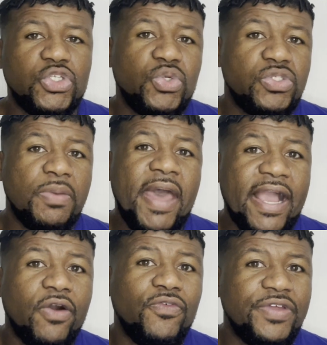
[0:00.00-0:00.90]
to
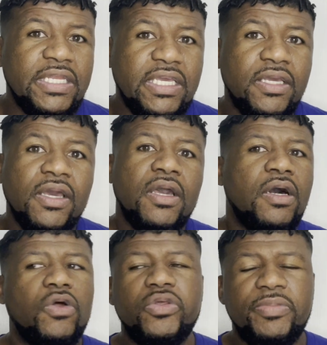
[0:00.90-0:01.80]
Tobacco Vanille,
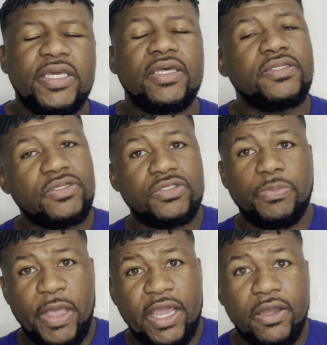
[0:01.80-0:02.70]
only because there's
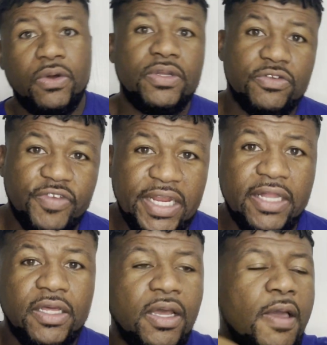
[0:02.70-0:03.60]
tobacco and there's vanilla.